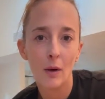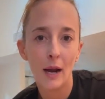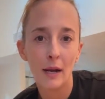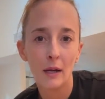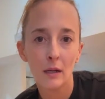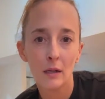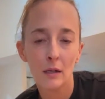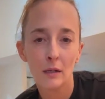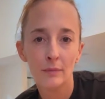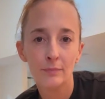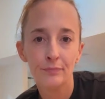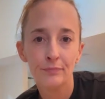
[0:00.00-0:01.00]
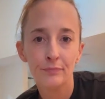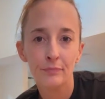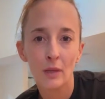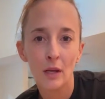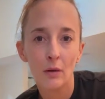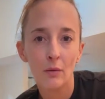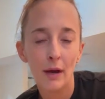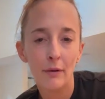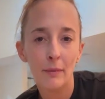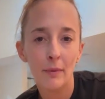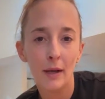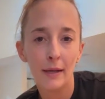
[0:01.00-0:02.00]
Why? Why
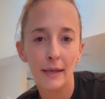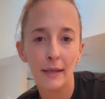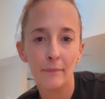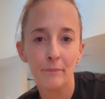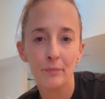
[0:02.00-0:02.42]
are we blocking him?